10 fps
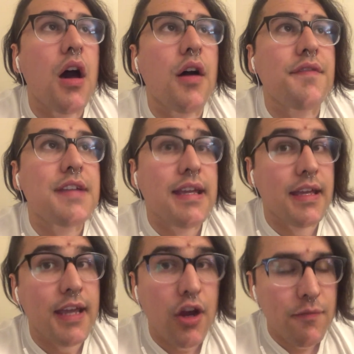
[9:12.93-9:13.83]
of
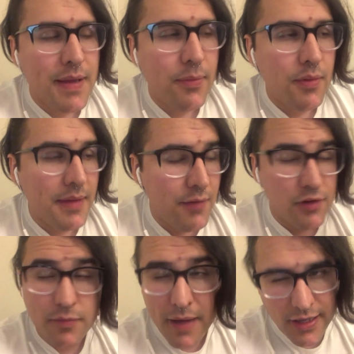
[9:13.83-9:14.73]
taking care of people and being
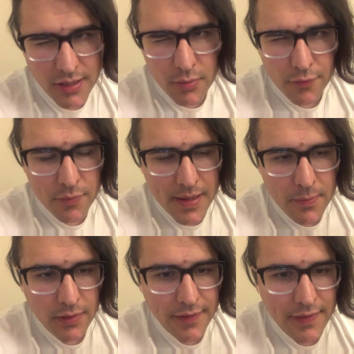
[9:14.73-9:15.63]
responsible for
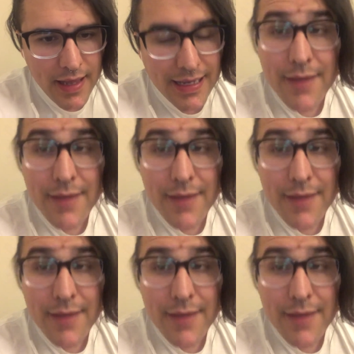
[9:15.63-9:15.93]
people like that,